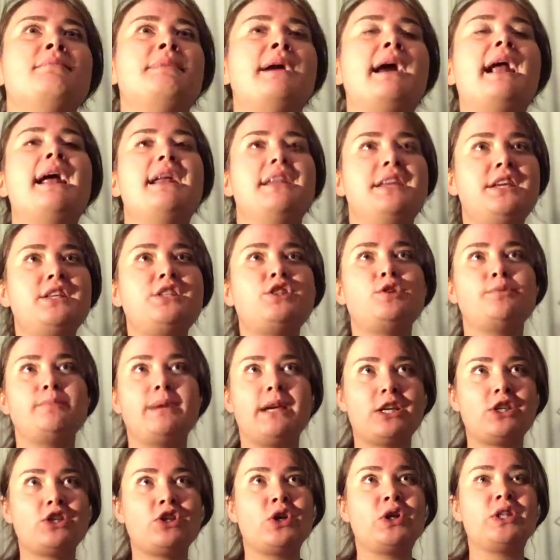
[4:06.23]
but I need to
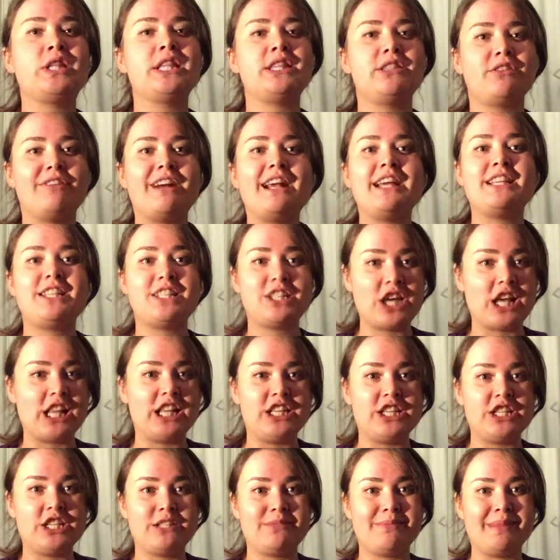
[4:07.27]
make sure that the race
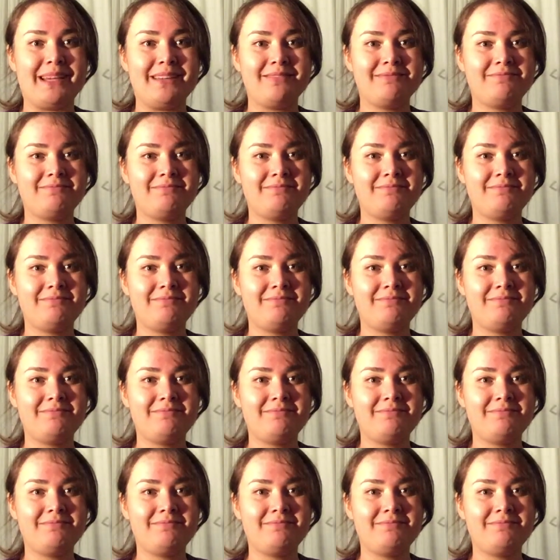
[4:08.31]
challenges me.